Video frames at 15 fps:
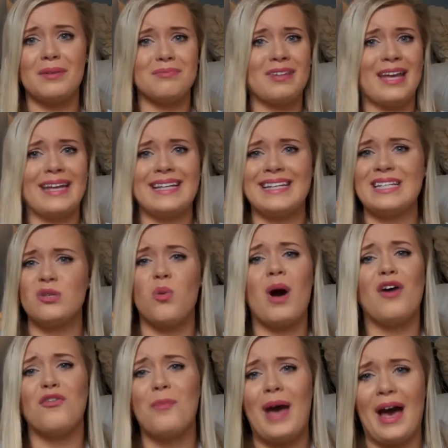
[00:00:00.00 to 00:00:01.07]
like
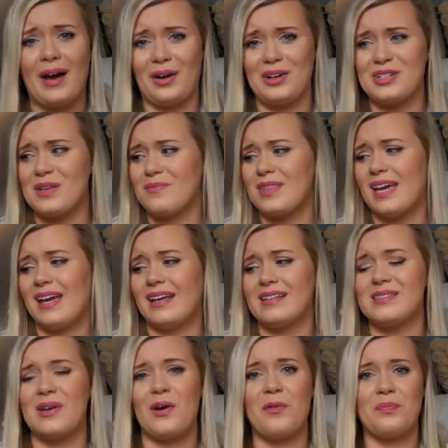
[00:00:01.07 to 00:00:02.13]
12 pack or something.
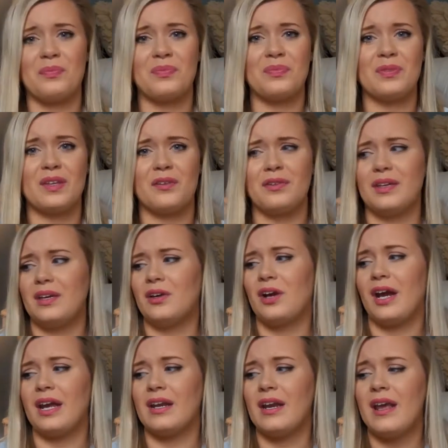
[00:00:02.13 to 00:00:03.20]
So they're really
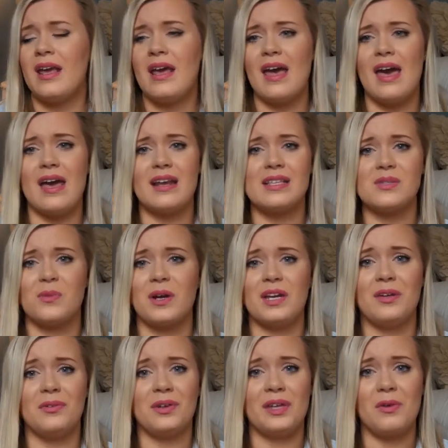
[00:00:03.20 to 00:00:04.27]
great, and it's
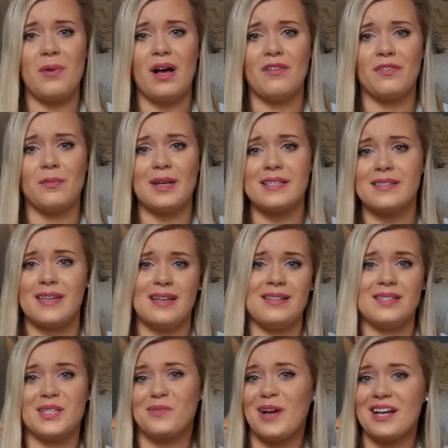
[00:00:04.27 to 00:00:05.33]
working really well for my skin,
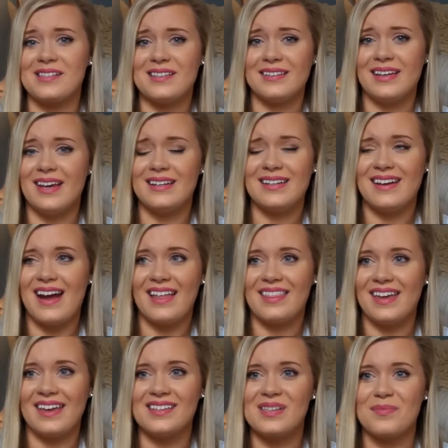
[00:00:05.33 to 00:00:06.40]
surprisingly. I did not
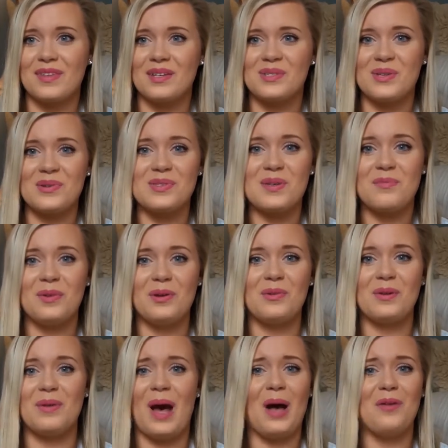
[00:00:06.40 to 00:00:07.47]
think something so simple
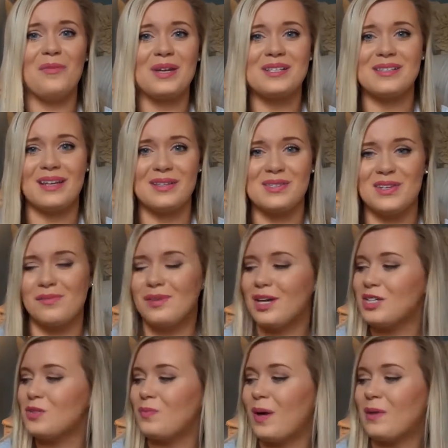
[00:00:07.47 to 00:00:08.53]
would help my skin so
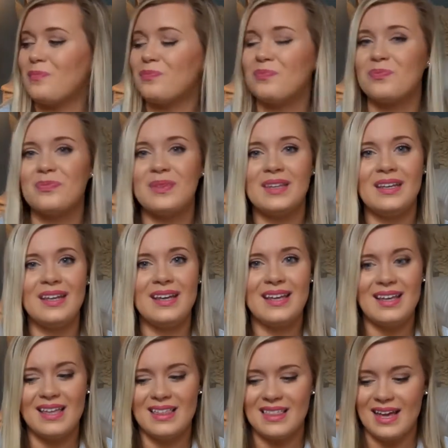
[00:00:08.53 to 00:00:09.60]
much, but
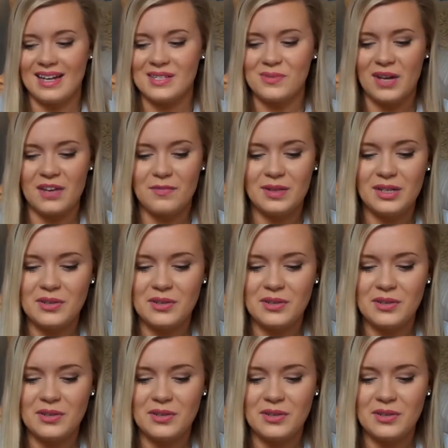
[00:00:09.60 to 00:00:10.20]
that is what I've been